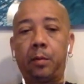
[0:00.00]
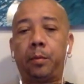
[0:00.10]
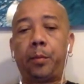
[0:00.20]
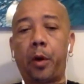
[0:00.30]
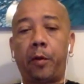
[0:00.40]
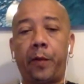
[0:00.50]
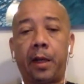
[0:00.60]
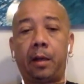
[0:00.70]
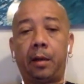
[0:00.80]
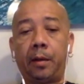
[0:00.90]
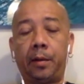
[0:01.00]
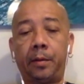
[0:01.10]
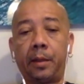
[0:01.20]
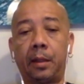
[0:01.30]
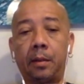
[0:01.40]
perfect.
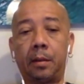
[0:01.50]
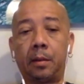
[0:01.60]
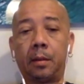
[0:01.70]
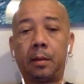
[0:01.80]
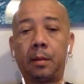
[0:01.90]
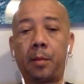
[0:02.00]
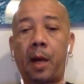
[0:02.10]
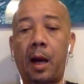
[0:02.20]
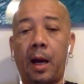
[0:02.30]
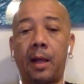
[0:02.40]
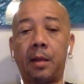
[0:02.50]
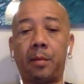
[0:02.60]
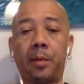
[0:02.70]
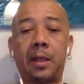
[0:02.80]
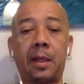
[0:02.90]
My heart,
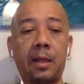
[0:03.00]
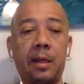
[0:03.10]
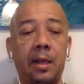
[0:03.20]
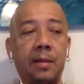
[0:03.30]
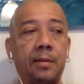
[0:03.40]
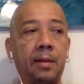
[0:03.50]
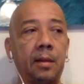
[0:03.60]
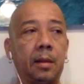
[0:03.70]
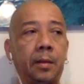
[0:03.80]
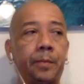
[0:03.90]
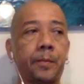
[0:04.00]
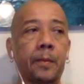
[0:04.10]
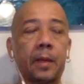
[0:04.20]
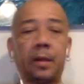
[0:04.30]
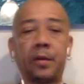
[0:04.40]
my kidneys,
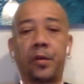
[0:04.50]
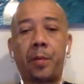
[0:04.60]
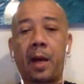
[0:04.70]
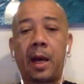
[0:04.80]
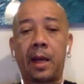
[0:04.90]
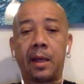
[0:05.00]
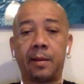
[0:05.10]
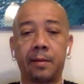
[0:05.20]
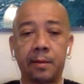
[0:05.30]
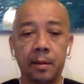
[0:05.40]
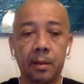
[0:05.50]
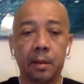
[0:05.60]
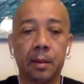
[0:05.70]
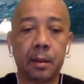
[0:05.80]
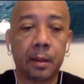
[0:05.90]
it's just my eyes
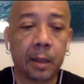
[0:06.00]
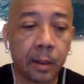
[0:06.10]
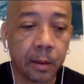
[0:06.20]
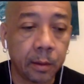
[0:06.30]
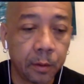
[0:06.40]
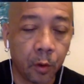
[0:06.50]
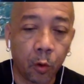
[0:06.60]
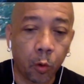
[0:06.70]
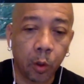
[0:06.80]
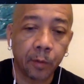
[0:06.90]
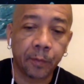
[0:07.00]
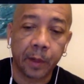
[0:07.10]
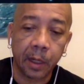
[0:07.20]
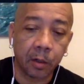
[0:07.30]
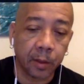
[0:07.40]
mm-hmm. and the whole
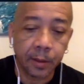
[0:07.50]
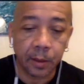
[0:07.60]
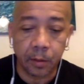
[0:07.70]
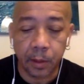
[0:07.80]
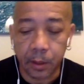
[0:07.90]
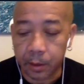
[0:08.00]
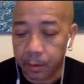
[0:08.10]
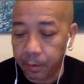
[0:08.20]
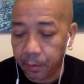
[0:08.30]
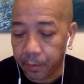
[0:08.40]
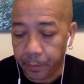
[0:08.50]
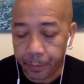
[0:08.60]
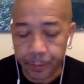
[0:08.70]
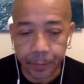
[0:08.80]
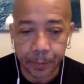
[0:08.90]
Viagra situation
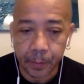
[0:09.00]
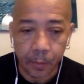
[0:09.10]
too.